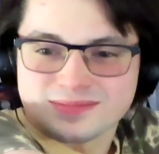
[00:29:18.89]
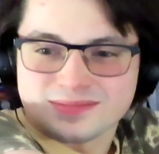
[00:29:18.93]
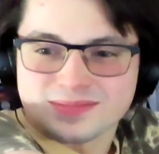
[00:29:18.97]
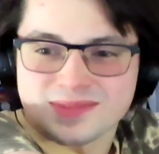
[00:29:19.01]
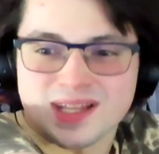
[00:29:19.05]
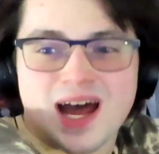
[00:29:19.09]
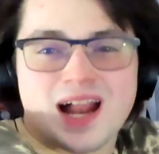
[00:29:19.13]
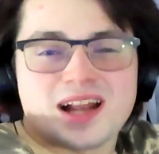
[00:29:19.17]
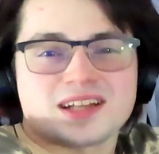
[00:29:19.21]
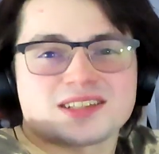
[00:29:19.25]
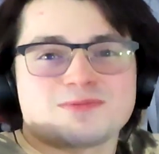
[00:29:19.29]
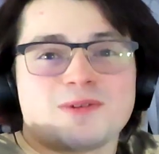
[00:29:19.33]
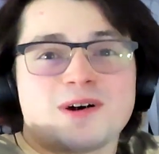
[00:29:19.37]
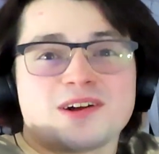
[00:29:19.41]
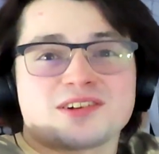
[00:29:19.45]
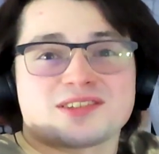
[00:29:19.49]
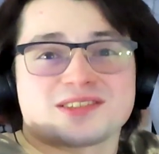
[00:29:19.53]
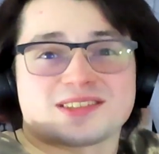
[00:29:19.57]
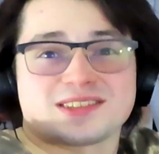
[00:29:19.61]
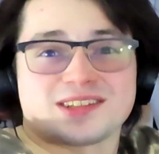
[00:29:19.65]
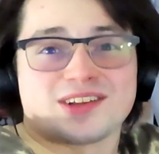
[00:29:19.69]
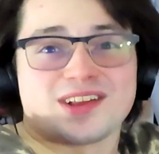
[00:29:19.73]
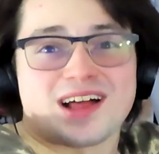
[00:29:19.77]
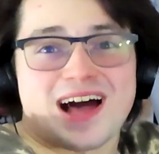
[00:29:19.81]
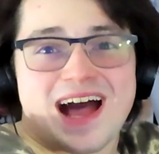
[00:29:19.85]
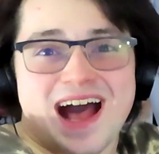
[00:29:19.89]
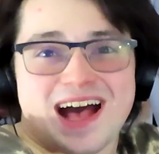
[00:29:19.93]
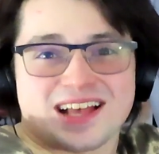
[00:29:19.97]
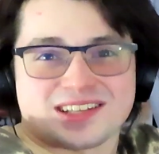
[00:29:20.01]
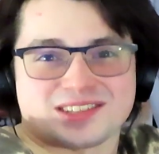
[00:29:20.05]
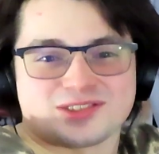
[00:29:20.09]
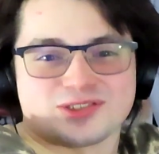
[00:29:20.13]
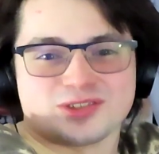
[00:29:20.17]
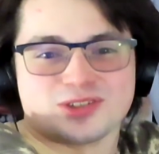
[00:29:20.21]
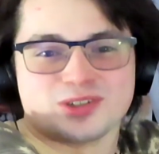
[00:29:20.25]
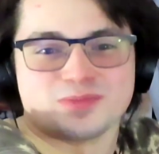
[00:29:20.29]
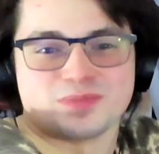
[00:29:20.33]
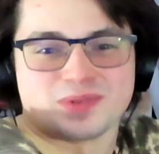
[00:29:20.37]
Not as much as the
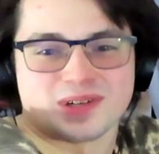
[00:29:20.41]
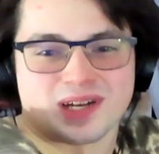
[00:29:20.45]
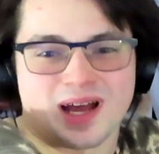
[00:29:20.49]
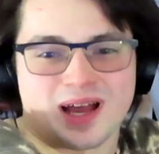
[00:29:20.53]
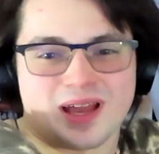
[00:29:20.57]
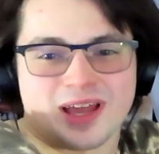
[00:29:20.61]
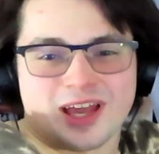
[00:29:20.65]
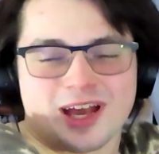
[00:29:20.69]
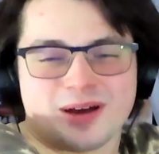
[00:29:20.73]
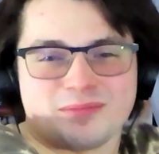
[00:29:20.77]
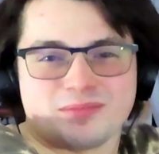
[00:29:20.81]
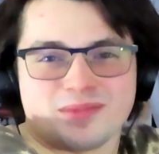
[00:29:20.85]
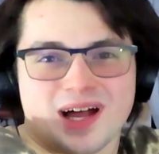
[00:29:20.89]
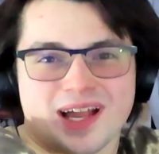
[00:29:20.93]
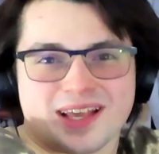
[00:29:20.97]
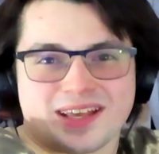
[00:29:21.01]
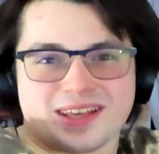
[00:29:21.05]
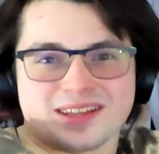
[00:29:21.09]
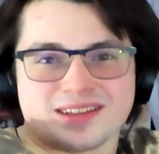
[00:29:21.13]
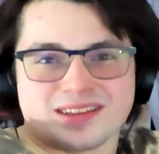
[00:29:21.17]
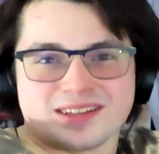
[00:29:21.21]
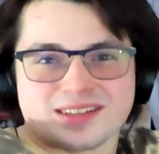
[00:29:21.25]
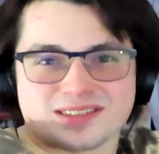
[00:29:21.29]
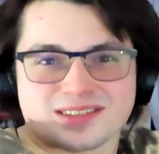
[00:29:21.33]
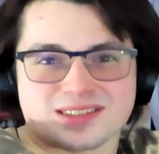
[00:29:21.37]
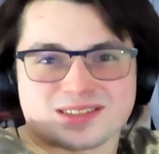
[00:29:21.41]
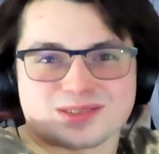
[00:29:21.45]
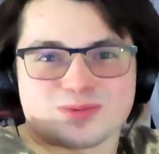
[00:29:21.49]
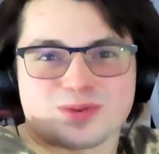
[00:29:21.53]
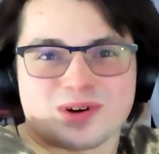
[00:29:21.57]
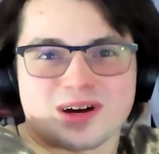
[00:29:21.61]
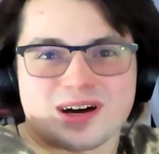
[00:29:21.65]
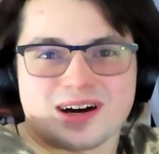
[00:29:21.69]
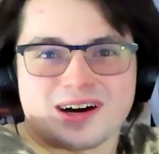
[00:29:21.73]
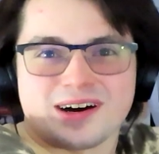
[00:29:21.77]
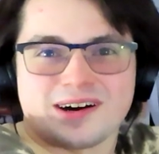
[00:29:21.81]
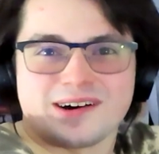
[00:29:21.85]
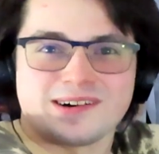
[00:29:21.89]
last two, but I am liking this as
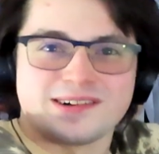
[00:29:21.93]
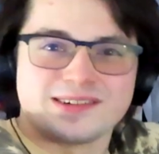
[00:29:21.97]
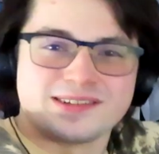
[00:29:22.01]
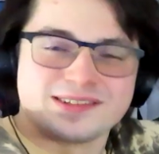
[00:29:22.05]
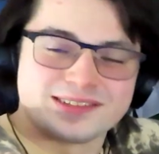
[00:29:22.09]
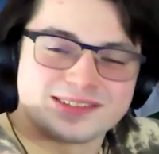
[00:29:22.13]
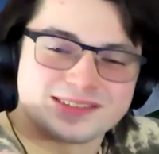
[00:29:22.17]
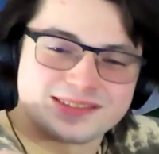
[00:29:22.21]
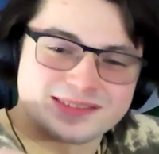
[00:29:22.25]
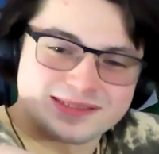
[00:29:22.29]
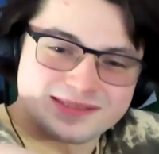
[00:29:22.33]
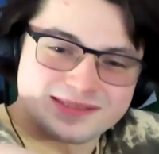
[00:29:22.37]
well.